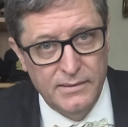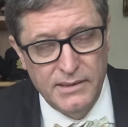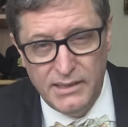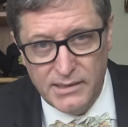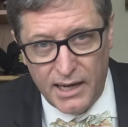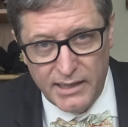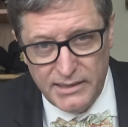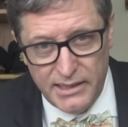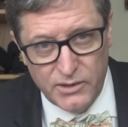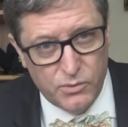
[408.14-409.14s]
These
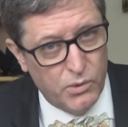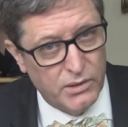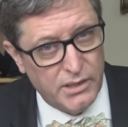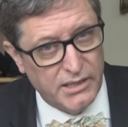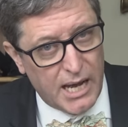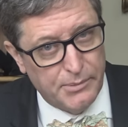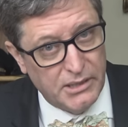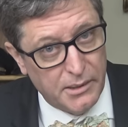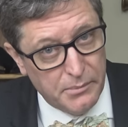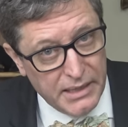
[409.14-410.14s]
ideas weren't
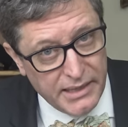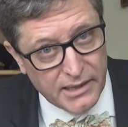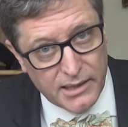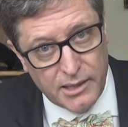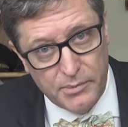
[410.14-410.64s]
adopted immediately,